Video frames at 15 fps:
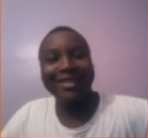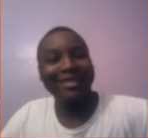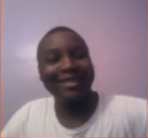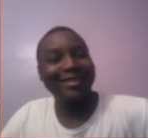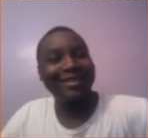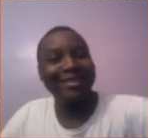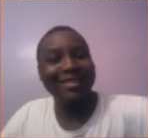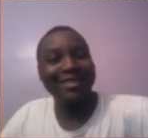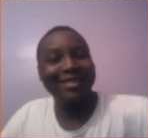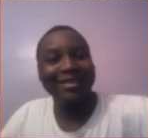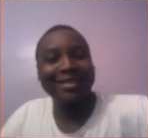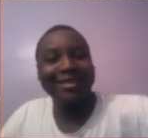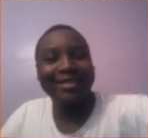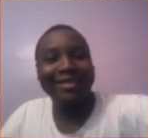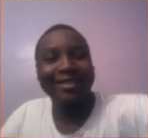
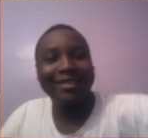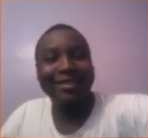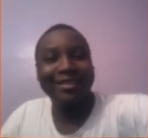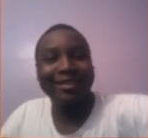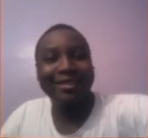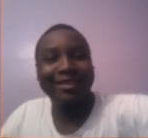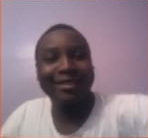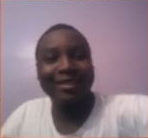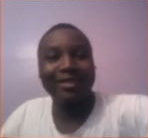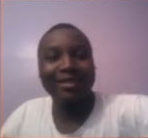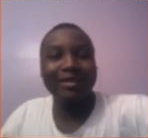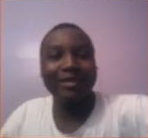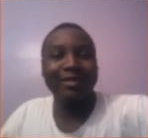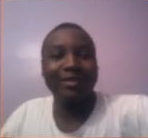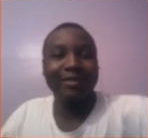
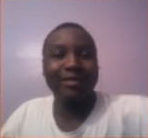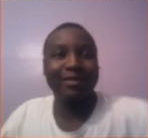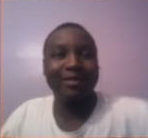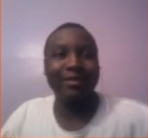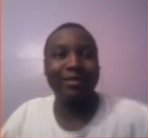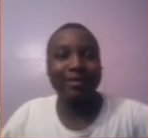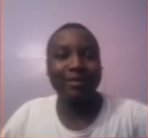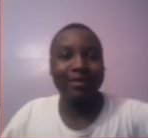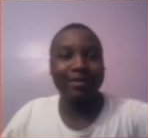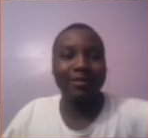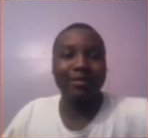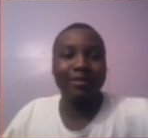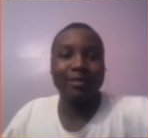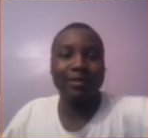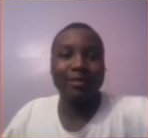
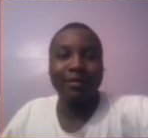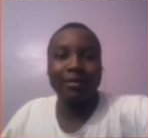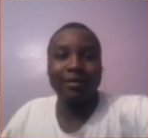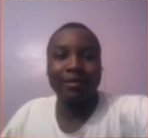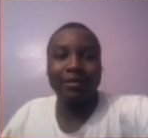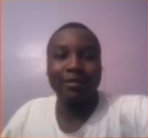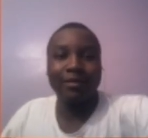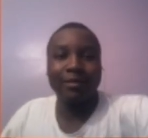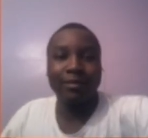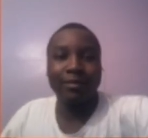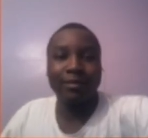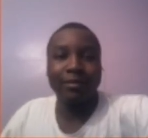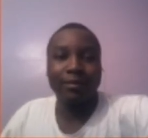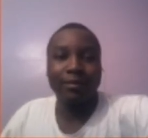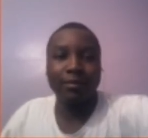
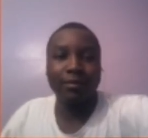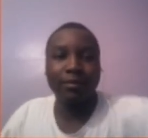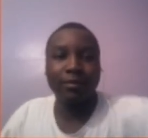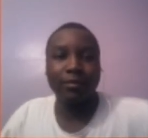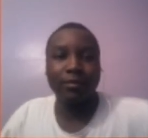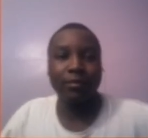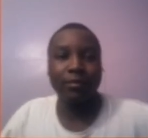Nothing is said.